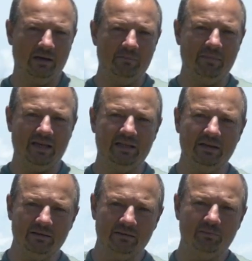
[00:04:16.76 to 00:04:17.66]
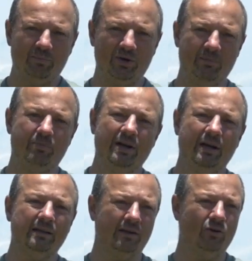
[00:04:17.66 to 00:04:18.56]
made in
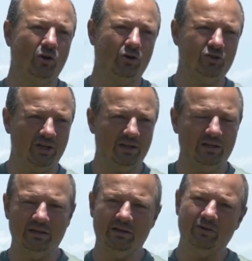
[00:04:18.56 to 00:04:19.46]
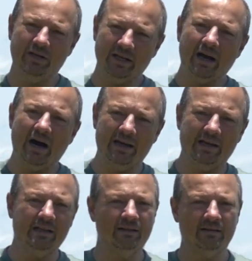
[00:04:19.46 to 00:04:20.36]
pre-preg technology in really
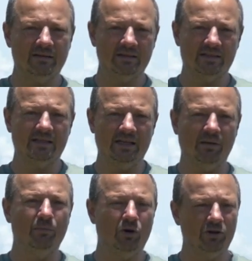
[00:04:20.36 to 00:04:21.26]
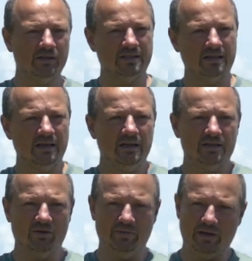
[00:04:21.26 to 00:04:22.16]
high-end steel molds,
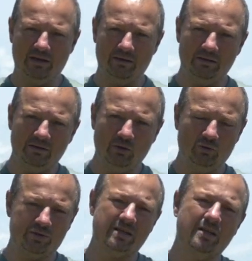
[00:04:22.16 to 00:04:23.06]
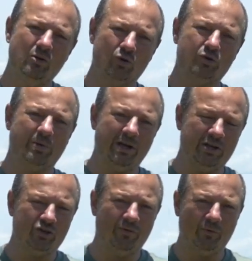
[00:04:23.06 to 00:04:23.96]
so we can use huge
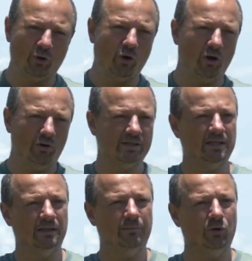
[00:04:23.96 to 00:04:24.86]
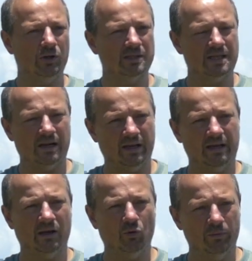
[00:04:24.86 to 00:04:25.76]
pressure for closing the molds, unlike
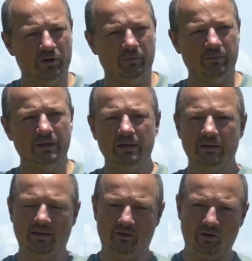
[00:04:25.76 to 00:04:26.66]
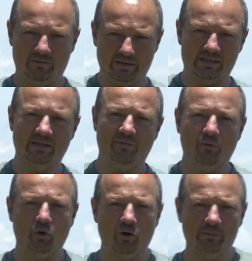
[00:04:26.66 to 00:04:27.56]
aluminum that always
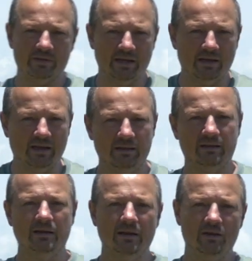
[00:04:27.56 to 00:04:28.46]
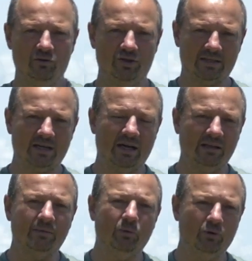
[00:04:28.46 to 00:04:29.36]
deforms and you just
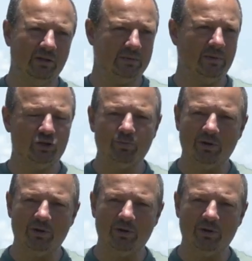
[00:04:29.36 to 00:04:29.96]
can't put as much